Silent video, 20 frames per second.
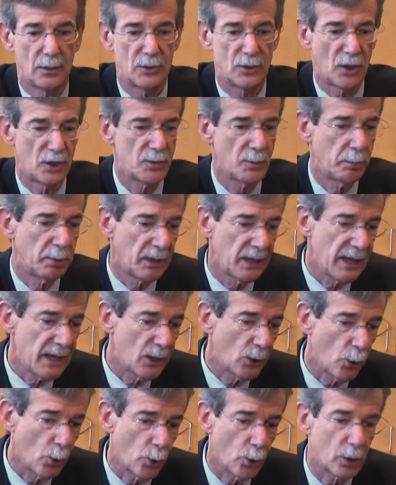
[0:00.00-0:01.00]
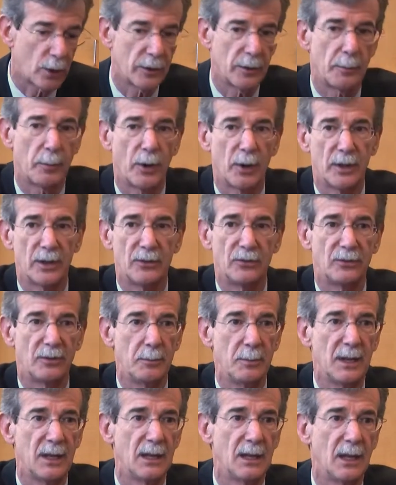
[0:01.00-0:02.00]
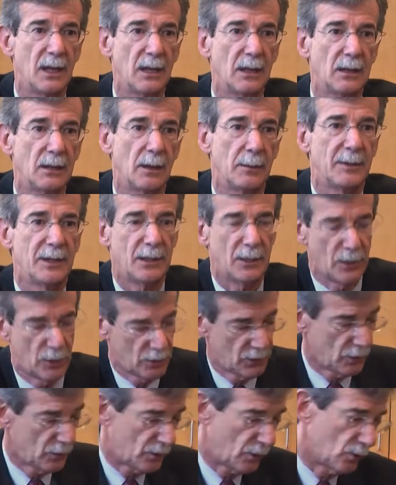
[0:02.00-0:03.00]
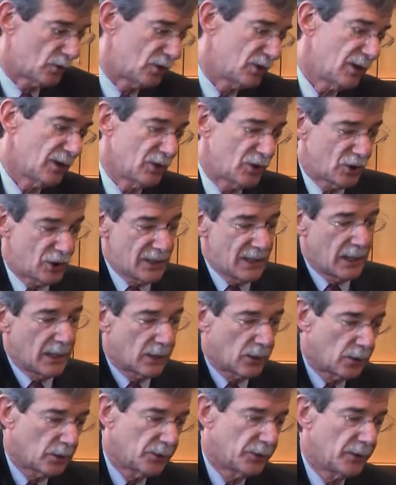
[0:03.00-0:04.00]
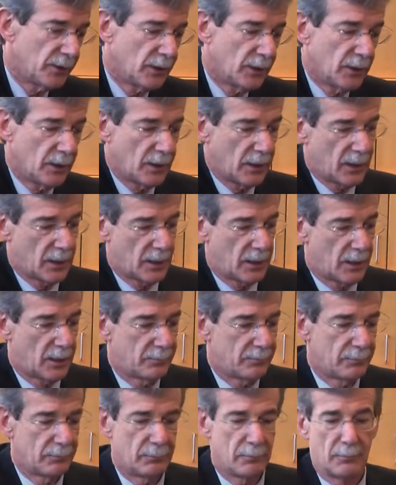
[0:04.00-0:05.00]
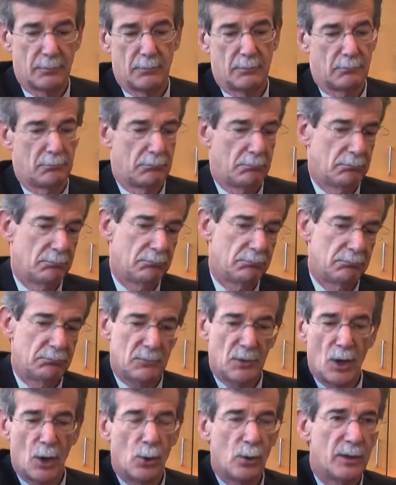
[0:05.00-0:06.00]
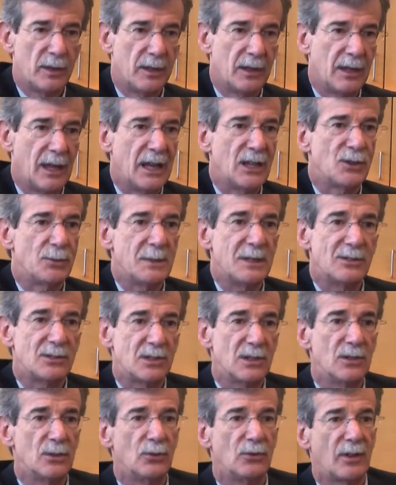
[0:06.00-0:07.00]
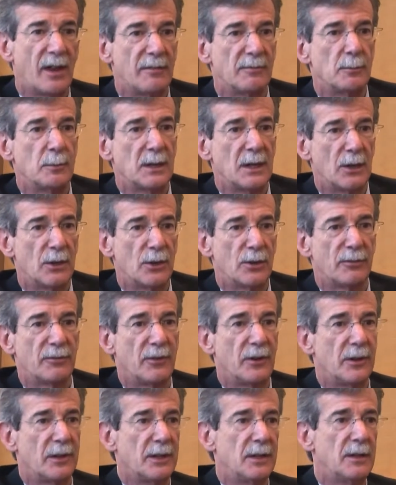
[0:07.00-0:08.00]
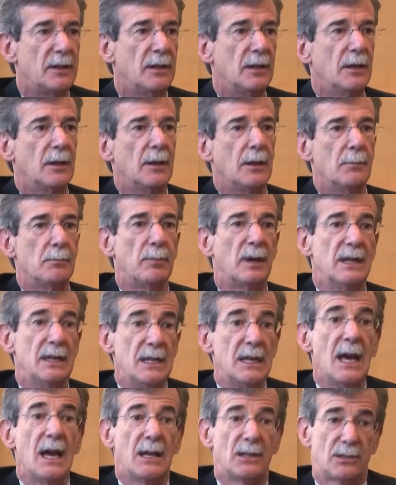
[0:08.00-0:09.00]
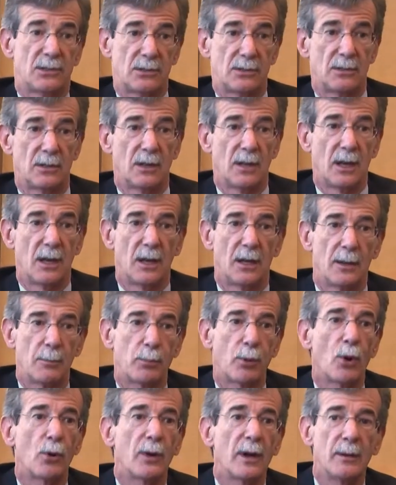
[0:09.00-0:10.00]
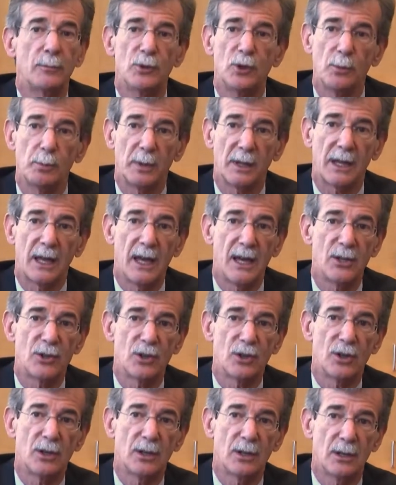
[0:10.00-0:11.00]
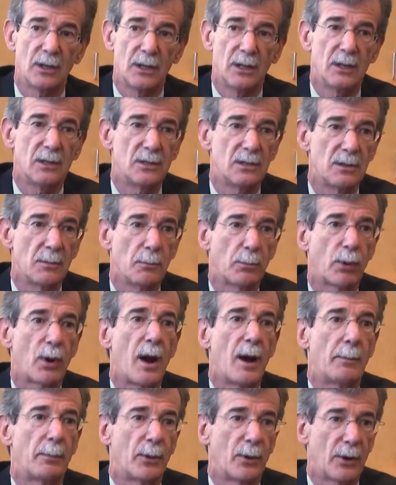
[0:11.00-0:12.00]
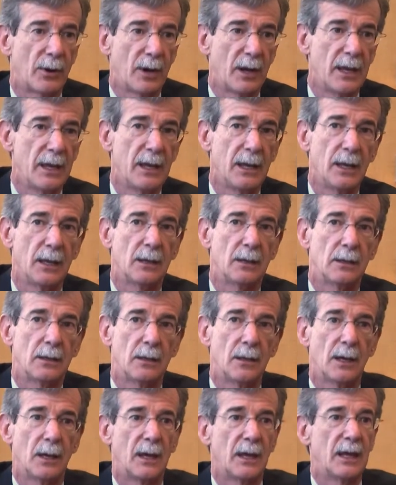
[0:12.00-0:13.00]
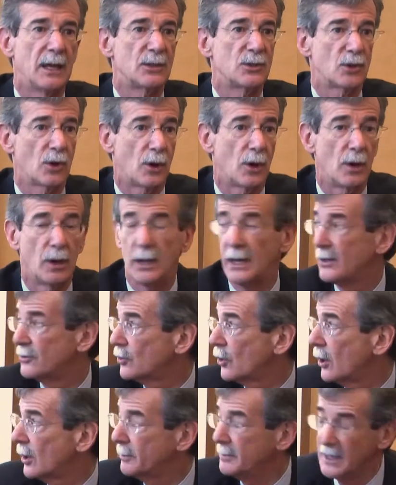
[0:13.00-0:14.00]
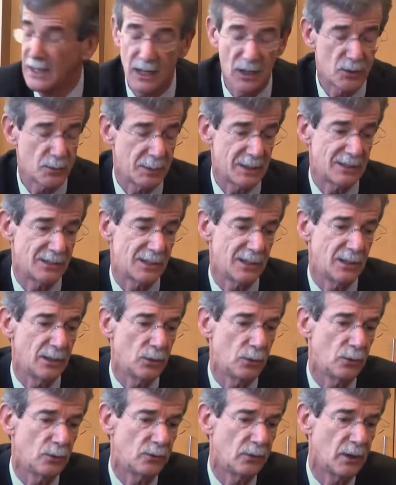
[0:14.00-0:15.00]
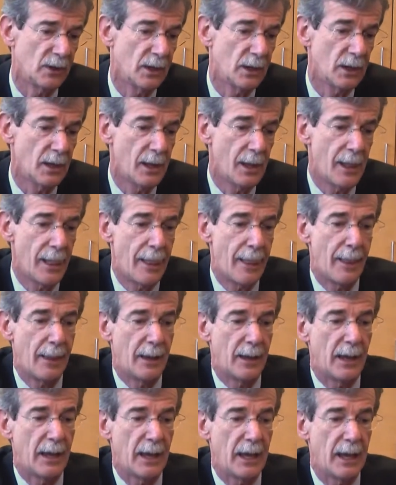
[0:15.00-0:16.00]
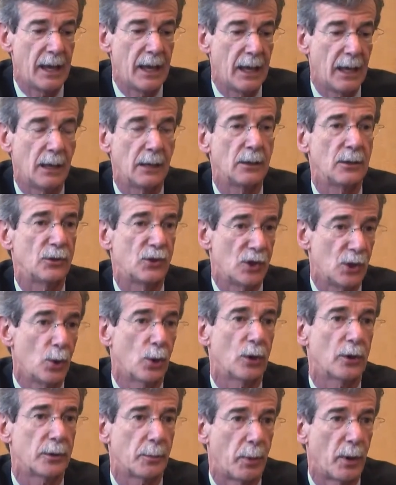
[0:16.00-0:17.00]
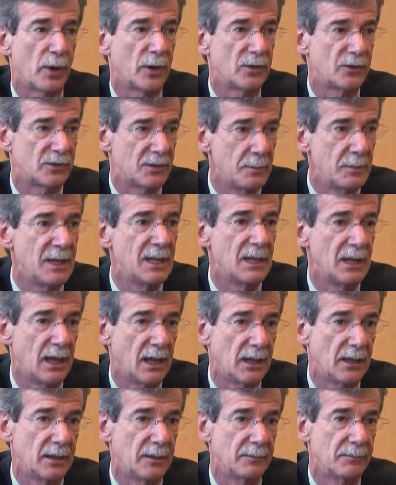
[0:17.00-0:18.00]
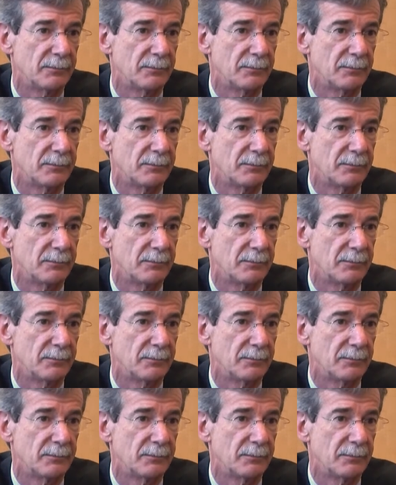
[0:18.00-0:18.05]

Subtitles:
Judge Blake ordered the parties to mediate. I mean, so she held, no, the HBCUs haven't been underfunded, but yes, the program duplication is improper and has harmed the HBCUs. And she ordered the parties to mediate.